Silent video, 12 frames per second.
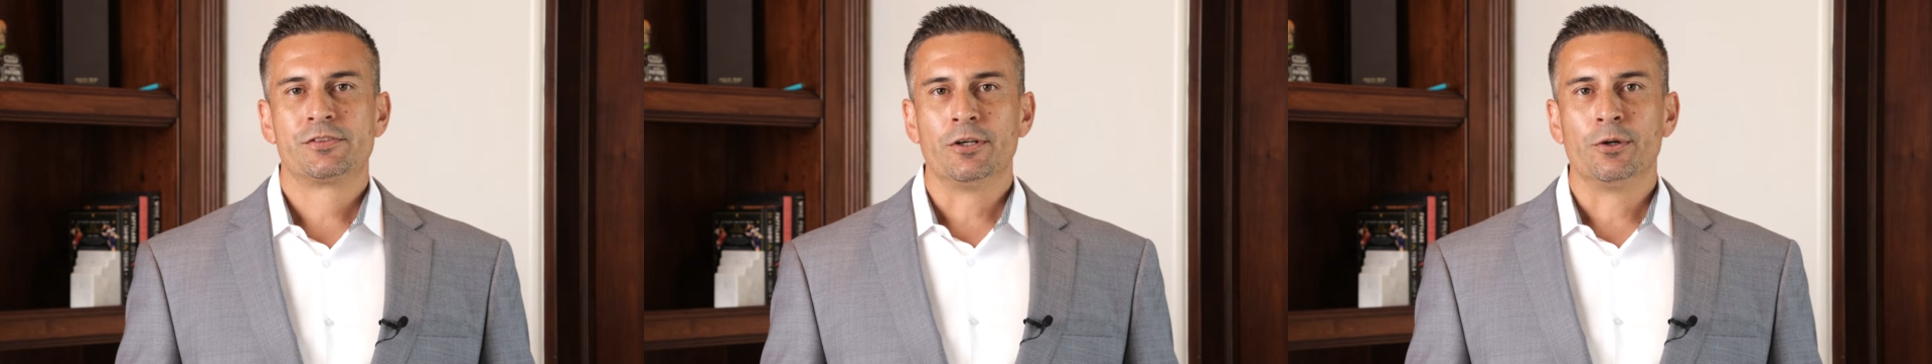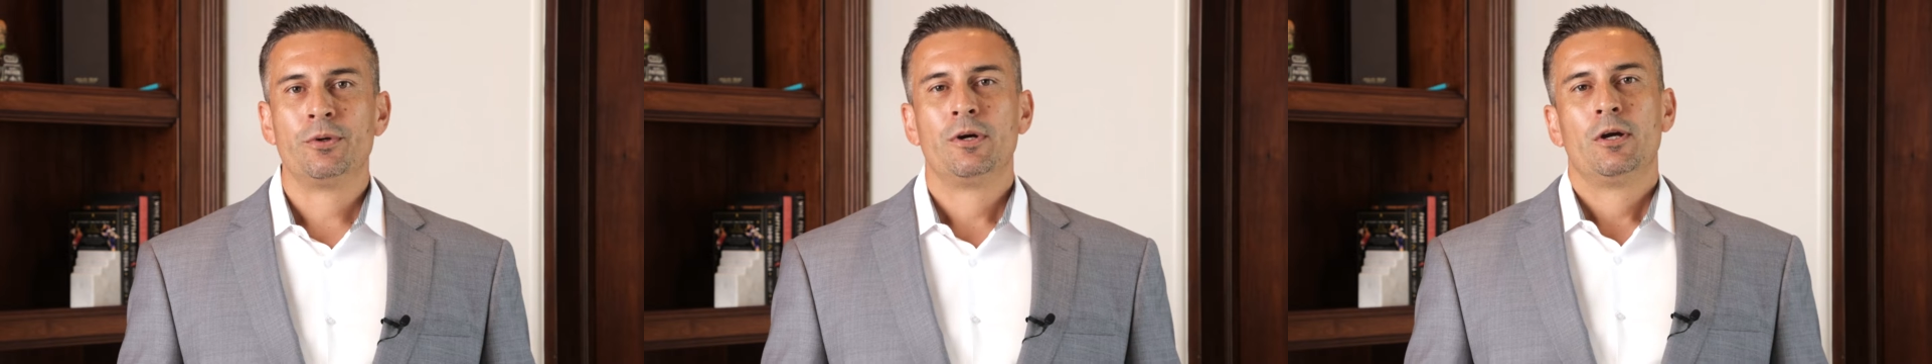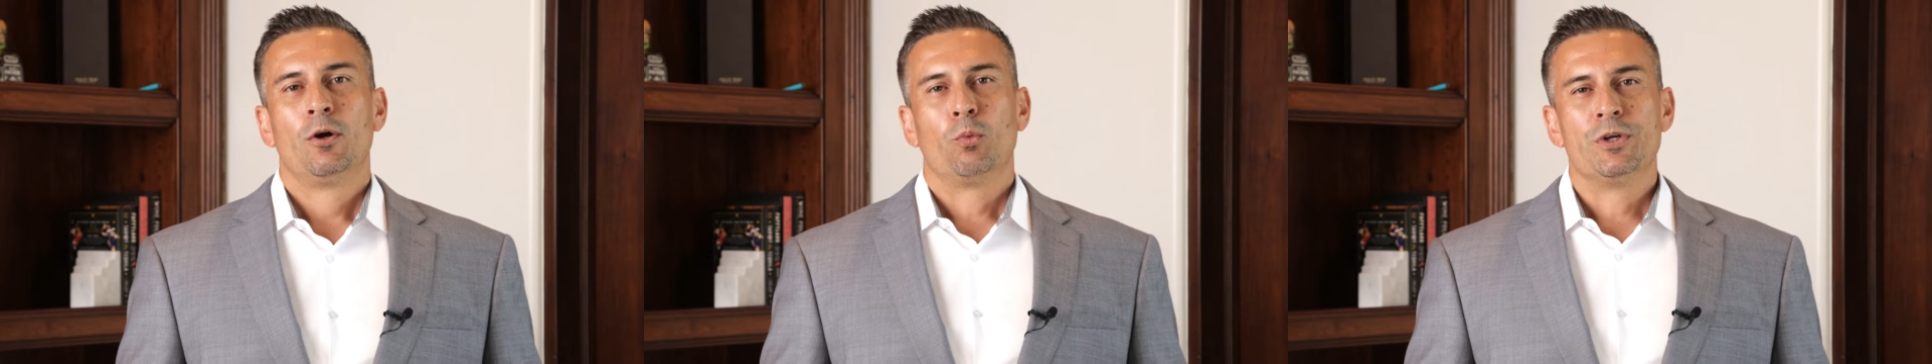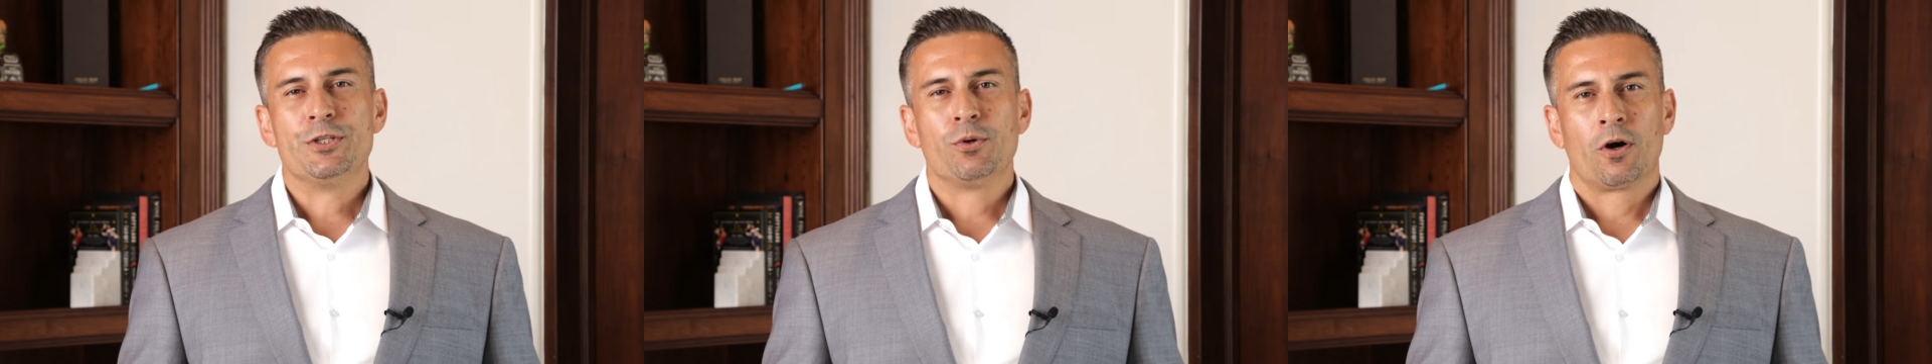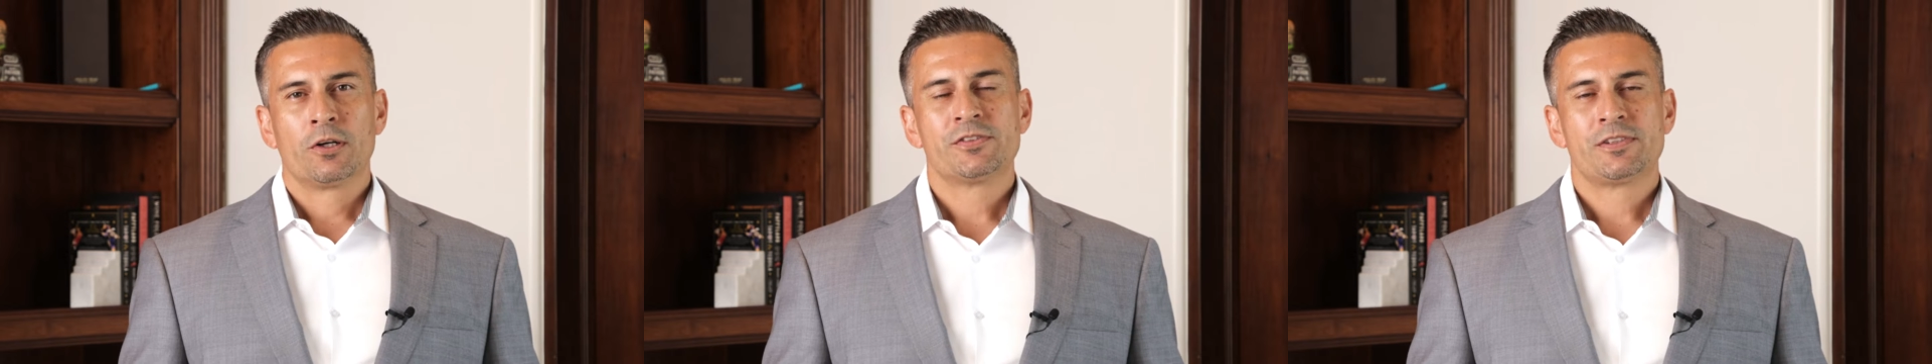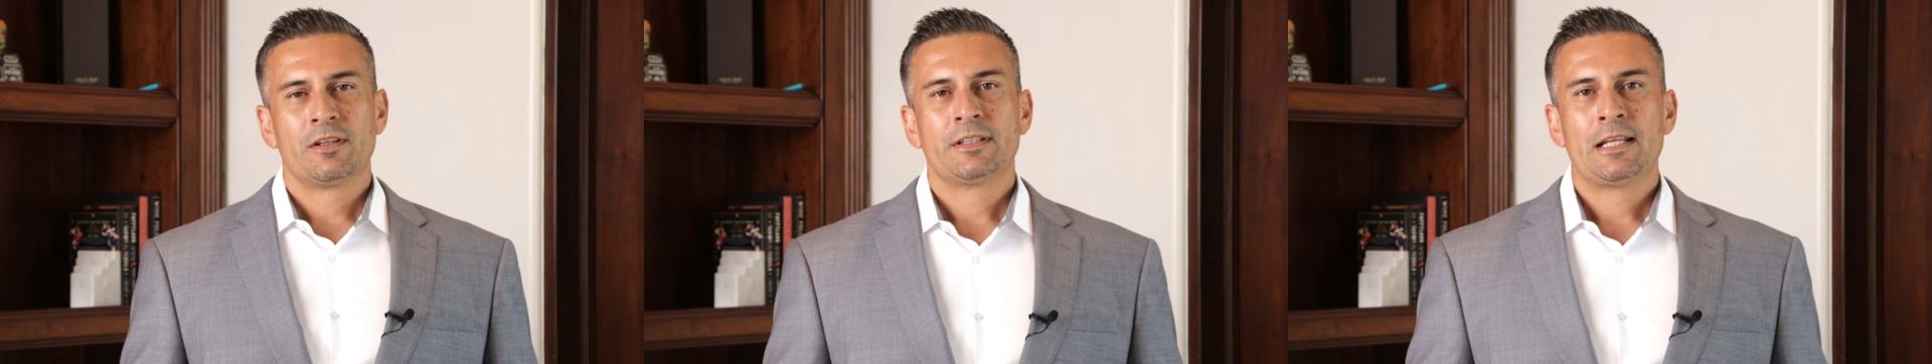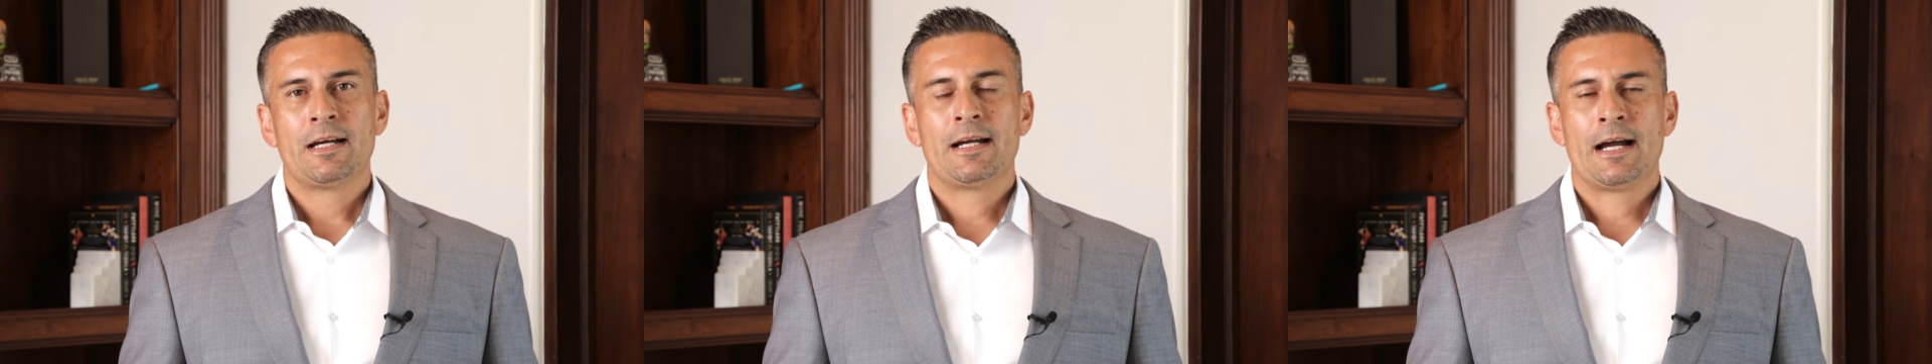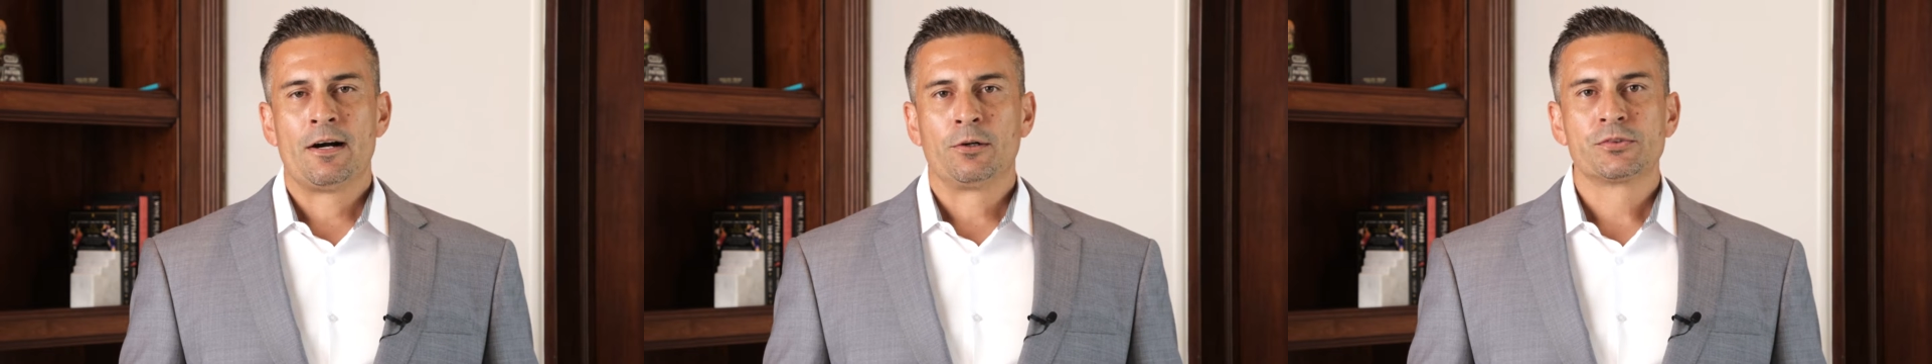So when you are selling that
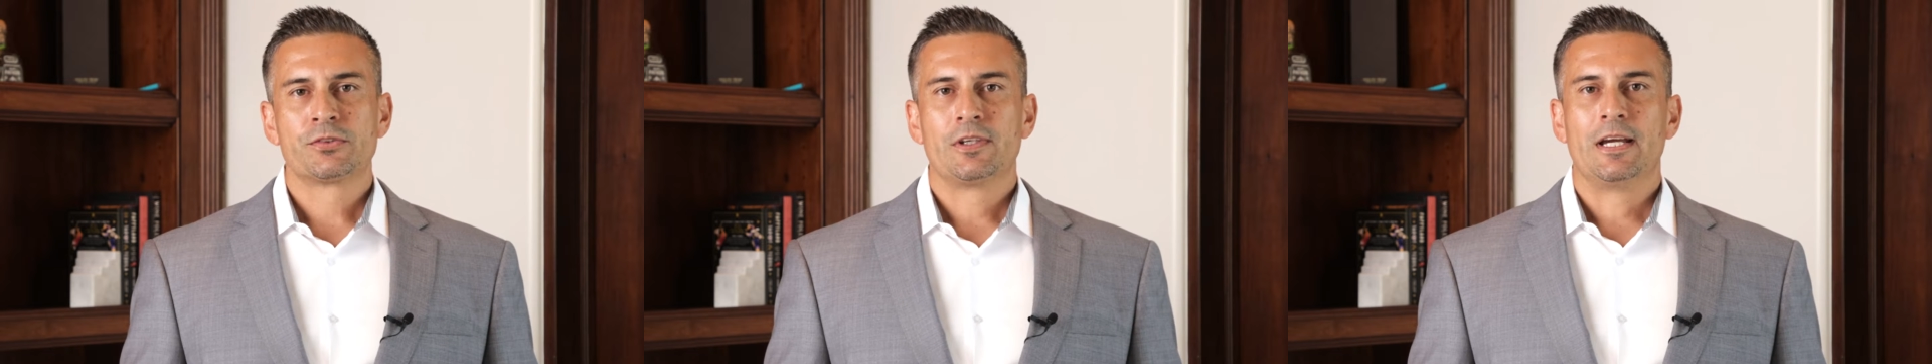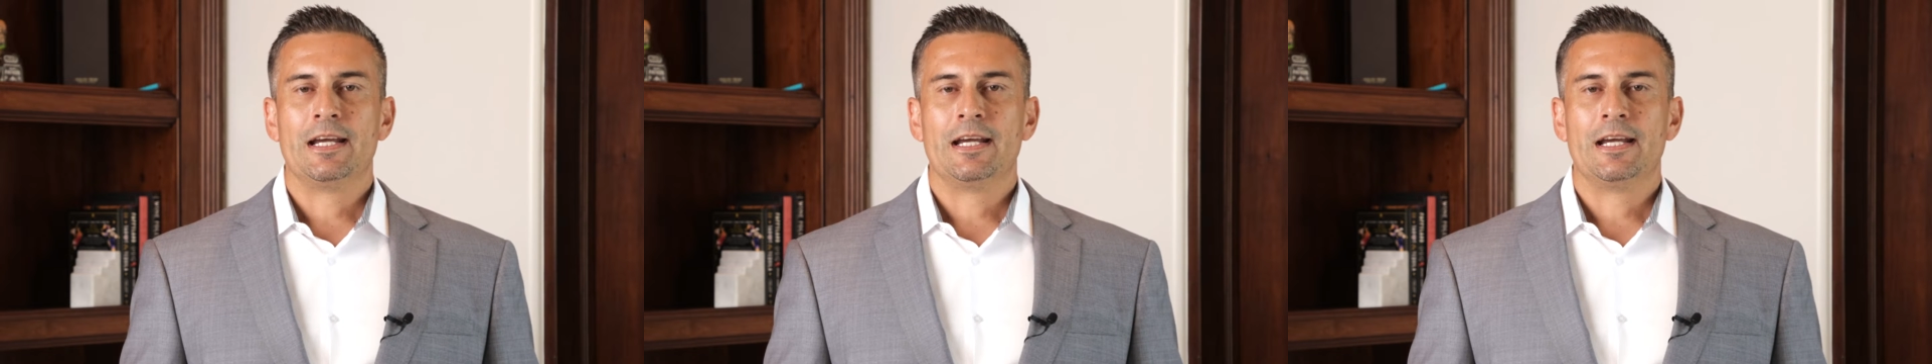house